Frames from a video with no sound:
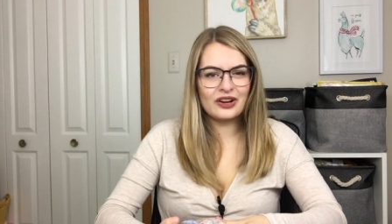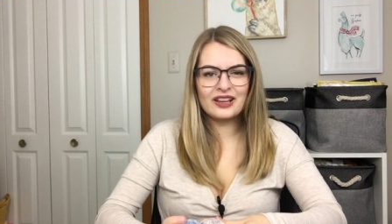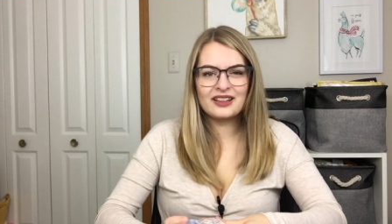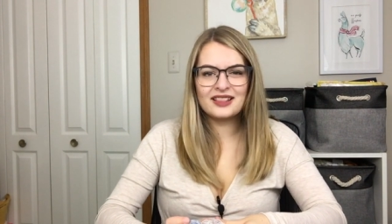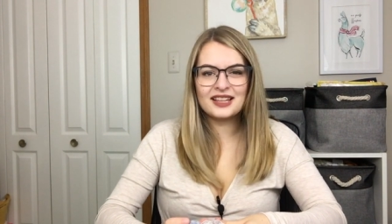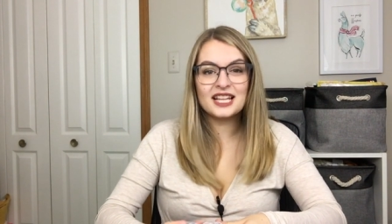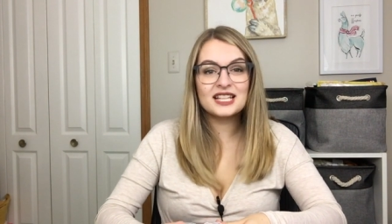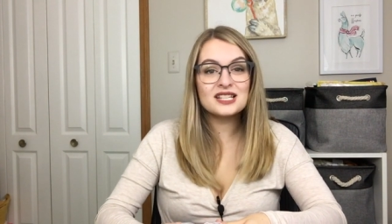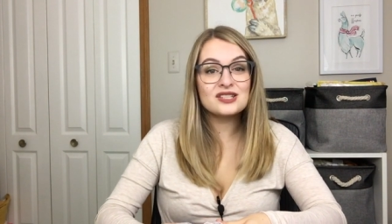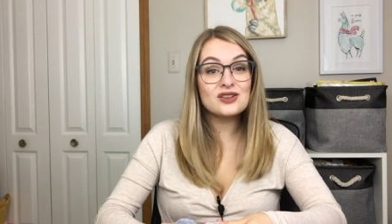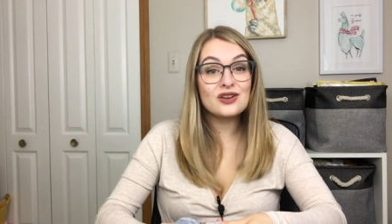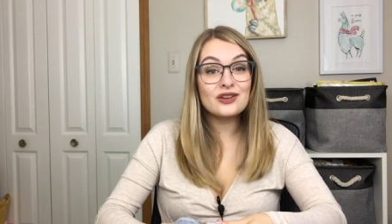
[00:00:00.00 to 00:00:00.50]

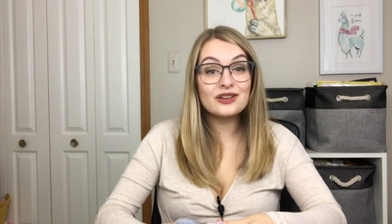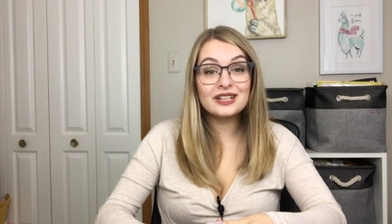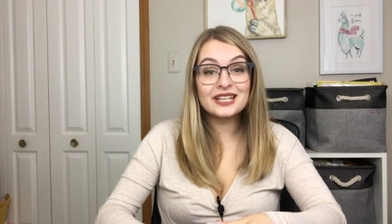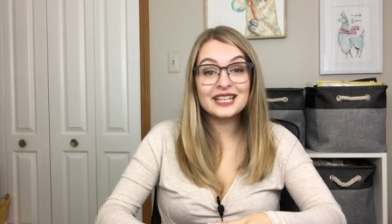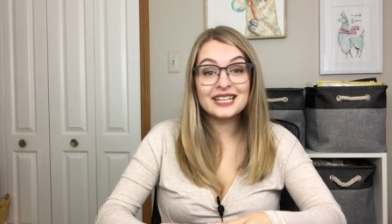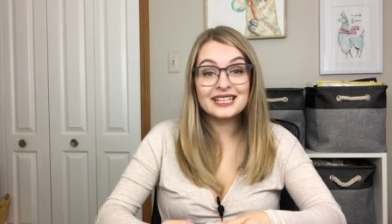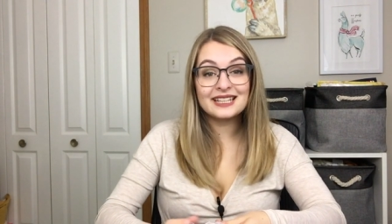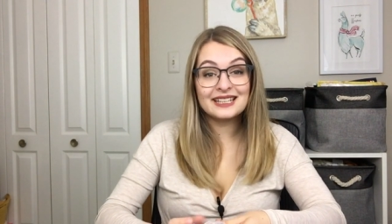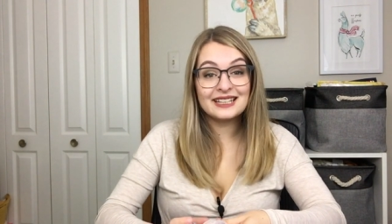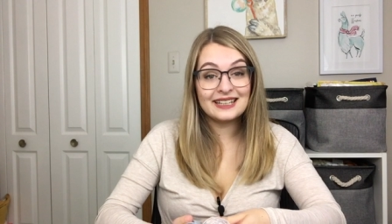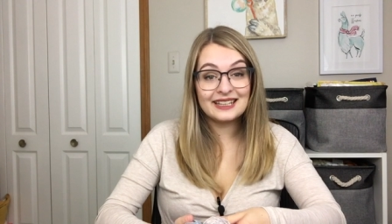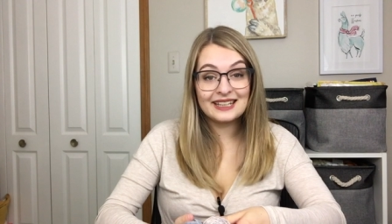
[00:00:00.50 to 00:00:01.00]
and that's all
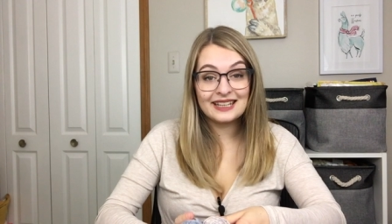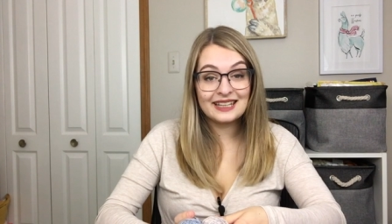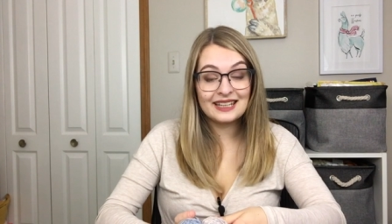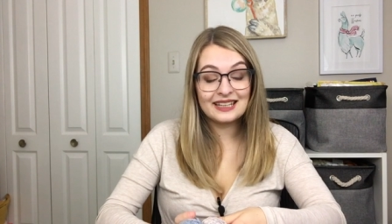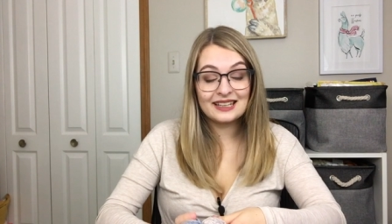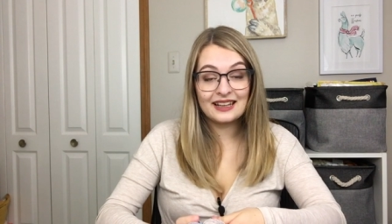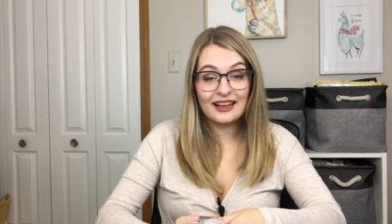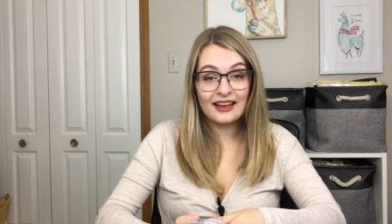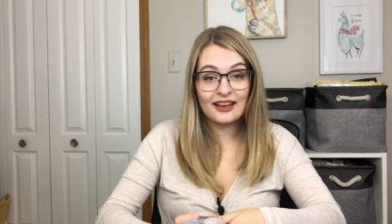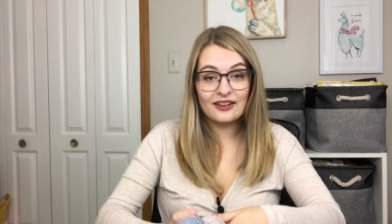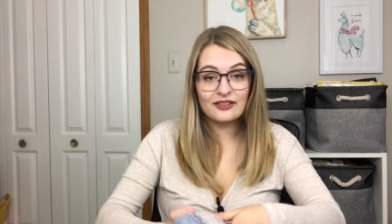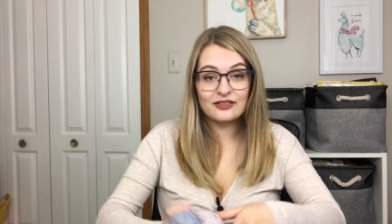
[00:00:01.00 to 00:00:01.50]
I
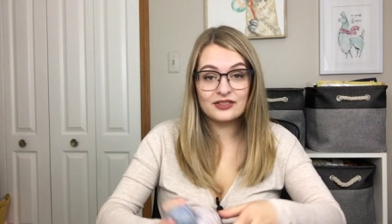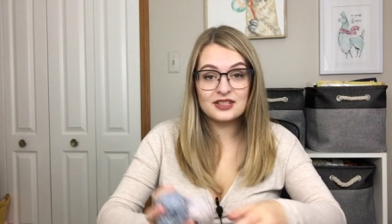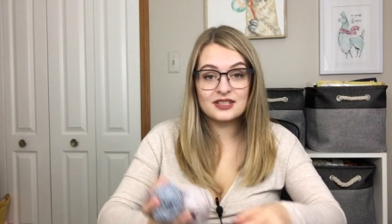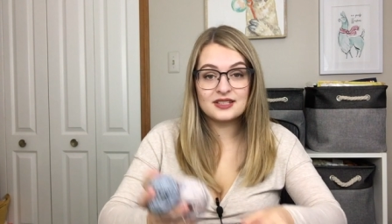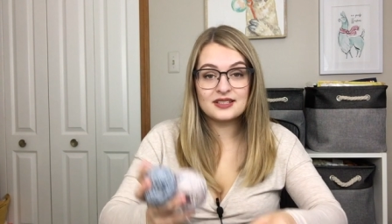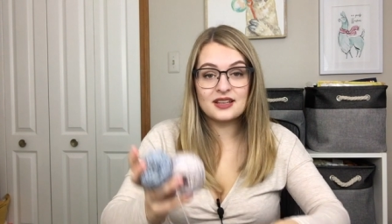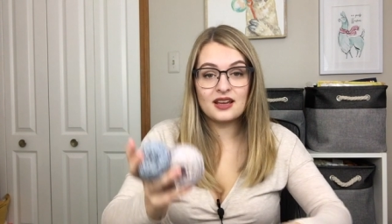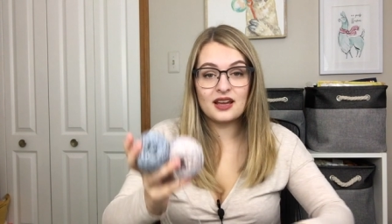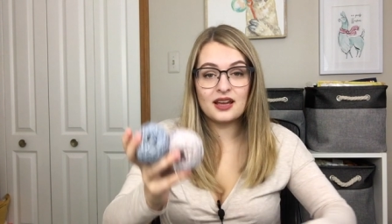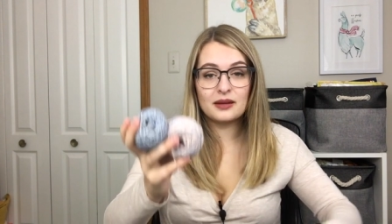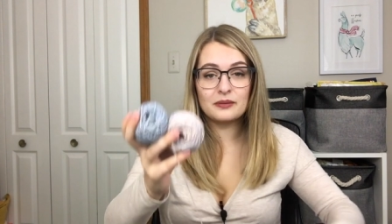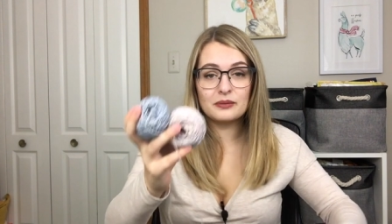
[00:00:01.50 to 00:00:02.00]
need half the
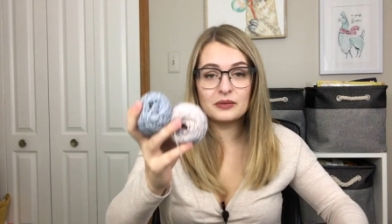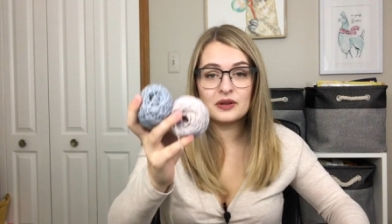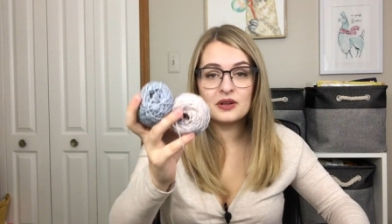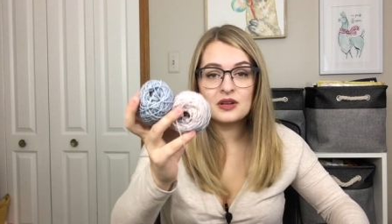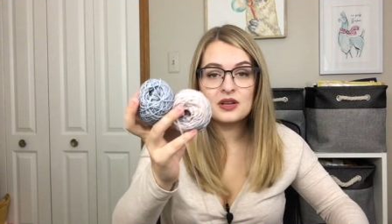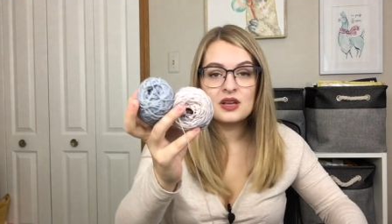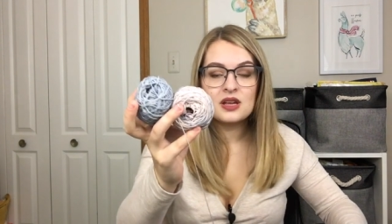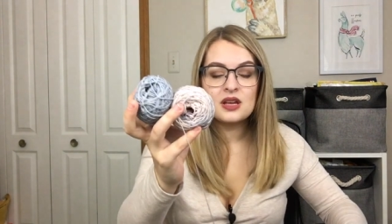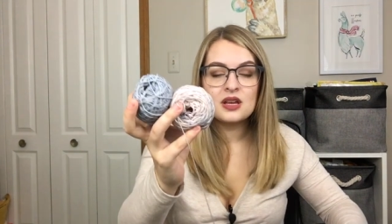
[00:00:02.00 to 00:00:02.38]
time.